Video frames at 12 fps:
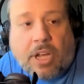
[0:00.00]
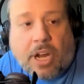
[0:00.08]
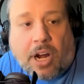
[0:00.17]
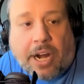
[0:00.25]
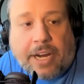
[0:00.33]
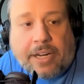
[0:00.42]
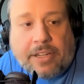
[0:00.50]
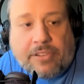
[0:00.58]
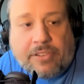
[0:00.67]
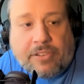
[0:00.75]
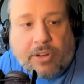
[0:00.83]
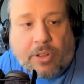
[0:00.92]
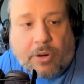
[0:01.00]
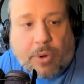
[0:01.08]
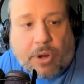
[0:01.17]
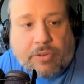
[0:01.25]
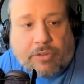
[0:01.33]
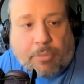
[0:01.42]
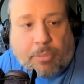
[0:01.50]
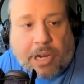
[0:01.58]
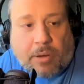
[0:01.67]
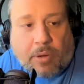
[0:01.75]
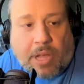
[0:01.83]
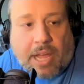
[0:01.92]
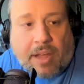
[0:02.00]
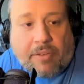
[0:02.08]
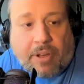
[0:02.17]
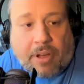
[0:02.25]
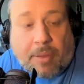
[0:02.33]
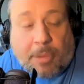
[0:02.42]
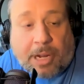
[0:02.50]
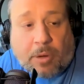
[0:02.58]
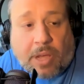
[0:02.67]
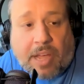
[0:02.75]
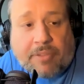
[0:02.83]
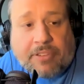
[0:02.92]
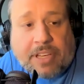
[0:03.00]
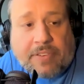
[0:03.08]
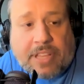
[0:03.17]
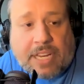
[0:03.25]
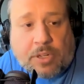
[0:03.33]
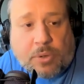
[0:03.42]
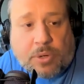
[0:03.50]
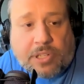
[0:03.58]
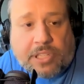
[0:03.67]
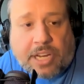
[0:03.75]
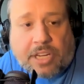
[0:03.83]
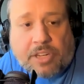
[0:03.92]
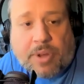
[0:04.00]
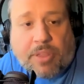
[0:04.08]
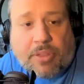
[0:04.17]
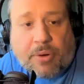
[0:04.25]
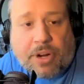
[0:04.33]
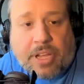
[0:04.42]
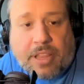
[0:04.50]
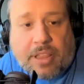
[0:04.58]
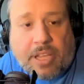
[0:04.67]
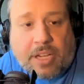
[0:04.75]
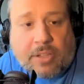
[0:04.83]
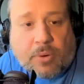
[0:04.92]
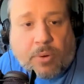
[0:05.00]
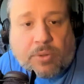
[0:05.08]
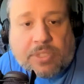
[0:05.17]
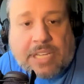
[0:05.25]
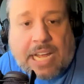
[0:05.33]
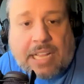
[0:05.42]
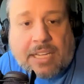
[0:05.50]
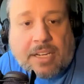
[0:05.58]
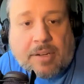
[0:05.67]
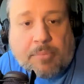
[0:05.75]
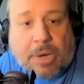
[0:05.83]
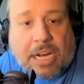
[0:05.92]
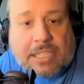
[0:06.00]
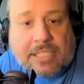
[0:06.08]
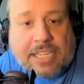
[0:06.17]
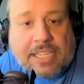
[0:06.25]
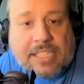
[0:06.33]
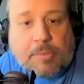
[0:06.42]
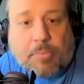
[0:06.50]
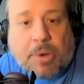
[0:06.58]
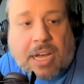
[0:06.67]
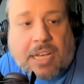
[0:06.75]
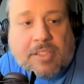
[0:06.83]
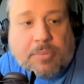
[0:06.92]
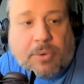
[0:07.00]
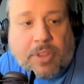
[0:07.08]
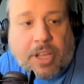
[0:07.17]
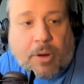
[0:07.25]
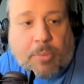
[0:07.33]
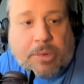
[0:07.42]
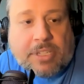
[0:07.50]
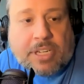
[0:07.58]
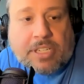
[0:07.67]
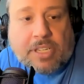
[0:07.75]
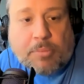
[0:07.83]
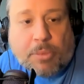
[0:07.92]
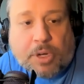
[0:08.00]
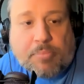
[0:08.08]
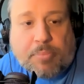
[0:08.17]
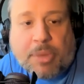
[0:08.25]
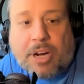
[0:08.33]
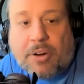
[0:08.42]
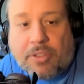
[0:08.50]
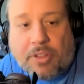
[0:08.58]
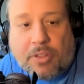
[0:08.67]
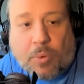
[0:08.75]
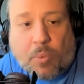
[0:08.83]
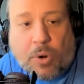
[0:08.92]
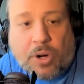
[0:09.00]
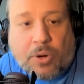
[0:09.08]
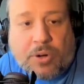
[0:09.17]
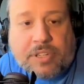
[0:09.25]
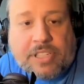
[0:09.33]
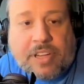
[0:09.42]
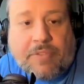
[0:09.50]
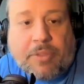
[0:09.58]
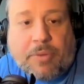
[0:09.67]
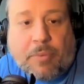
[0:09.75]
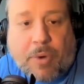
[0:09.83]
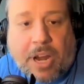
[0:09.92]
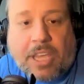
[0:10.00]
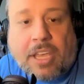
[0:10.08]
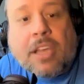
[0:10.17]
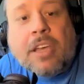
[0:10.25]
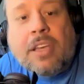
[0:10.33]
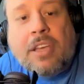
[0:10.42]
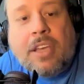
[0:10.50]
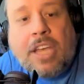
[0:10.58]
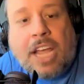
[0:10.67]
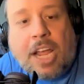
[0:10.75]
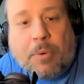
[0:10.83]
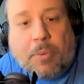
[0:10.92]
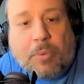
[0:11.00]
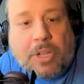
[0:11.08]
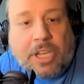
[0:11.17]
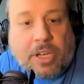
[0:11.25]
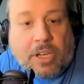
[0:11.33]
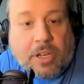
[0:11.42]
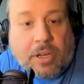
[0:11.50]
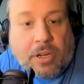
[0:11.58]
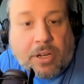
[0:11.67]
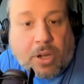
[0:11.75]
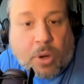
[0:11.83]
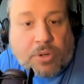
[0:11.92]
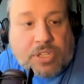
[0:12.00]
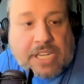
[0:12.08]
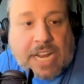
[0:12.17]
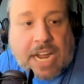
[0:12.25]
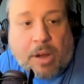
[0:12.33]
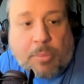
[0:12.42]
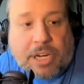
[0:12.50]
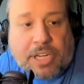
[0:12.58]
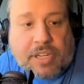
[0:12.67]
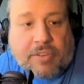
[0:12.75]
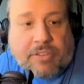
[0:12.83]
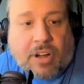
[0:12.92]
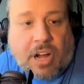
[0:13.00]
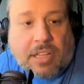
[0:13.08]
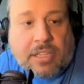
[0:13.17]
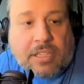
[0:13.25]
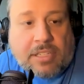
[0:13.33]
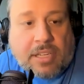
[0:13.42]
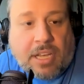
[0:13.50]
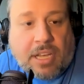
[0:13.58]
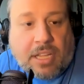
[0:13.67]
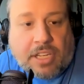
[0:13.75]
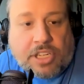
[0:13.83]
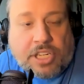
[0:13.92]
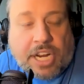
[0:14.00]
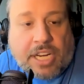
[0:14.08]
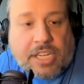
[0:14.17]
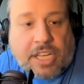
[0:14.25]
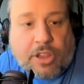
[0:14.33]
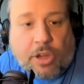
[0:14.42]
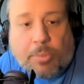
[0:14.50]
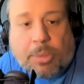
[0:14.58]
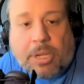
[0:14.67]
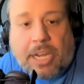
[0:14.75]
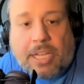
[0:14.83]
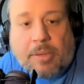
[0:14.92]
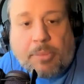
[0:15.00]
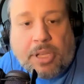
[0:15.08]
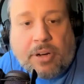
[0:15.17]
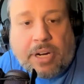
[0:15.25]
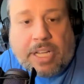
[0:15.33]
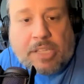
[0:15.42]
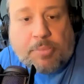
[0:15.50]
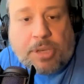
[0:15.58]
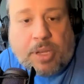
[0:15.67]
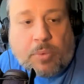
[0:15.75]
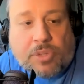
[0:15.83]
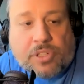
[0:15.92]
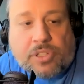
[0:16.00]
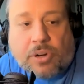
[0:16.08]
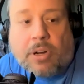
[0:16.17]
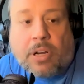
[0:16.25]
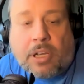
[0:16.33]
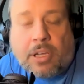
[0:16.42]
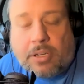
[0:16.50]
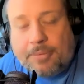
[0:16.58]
All right, this is another question from Michael F. Given that Georgia Tech is ranked 30th in total talent composite, is it possible they are potentially much better than their 107th ranking and were really coached down by Jeff Collins? The change in their play and demeanor against Pitt was startling.